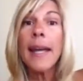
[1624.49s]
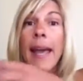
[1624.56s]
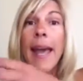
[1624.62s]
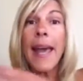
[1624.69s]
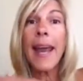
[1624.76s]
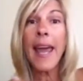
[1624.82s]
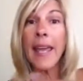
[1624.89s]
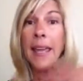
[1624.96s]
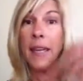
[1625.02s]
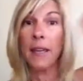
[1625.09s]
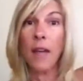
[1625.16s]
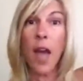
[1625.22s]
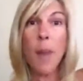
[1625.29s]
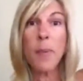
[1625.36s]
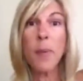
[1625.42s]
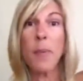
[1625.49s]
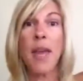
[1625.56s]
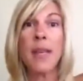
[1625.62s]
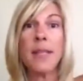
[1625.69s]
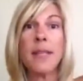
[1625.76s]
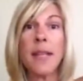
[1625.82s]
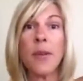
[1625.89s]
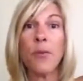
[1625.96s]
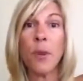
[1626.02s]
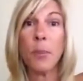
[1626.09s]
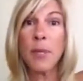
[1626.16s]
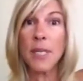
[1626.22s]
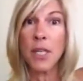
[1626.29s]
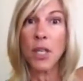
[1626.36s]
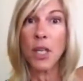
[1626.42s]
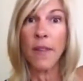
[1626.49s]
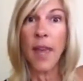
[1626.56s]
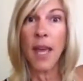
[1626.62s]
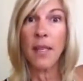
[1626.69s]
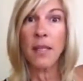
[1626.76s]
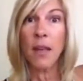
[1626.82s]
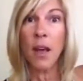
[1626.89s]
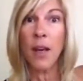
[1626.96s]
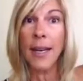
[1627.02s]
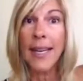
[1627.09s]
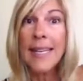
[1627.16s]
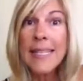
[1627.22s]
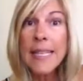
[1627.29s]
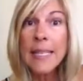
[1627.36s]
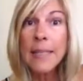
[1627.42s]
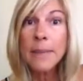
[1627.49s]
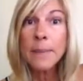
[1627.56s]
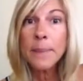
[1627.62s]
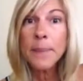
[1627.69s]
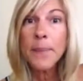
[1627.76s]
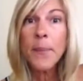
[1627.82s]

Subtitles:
and I can copy paste and reposition that on LinkedIn.